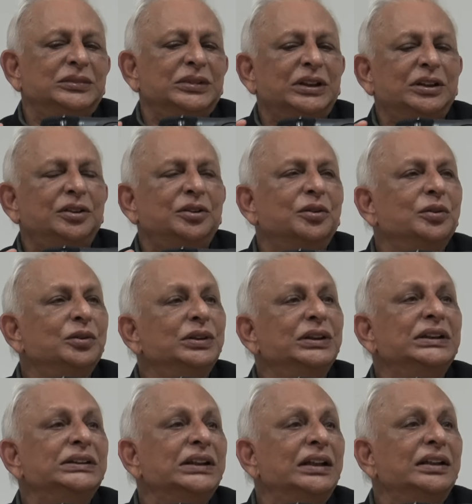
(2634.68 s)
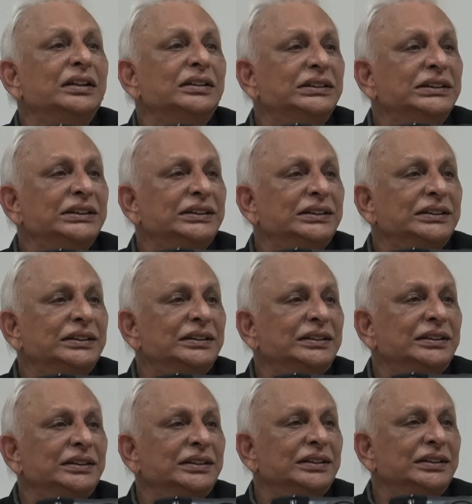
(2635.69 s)
control these energies.
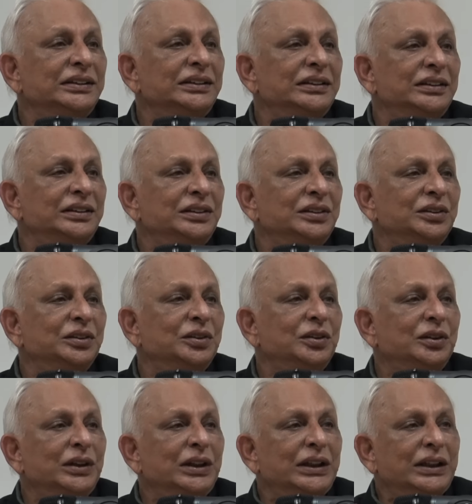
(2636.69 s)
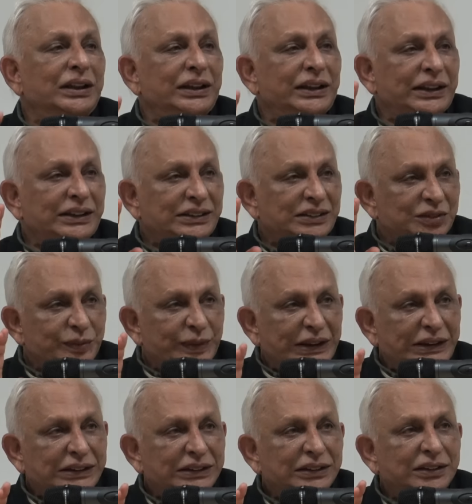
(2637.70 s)
So it's
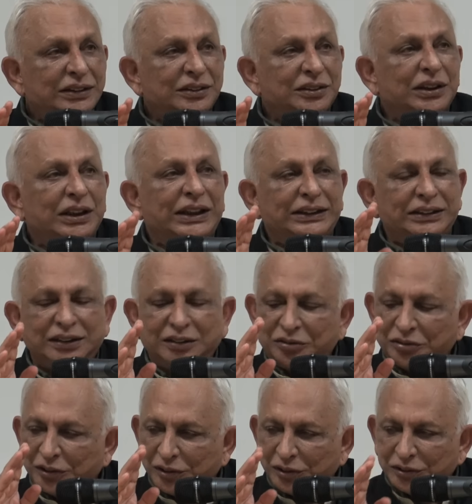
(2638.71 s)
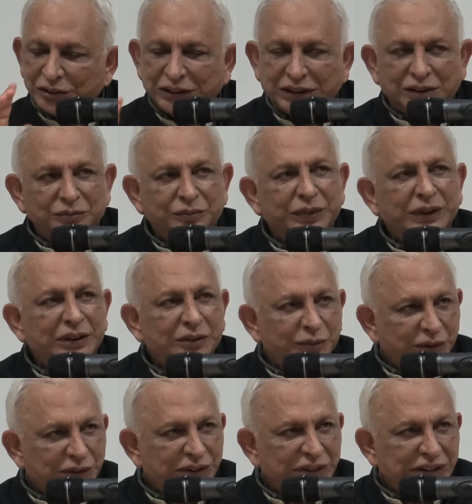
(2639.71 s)
better either follow the
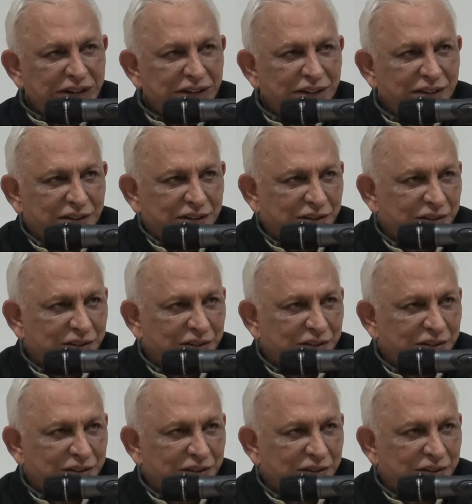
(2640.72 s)
complete procedure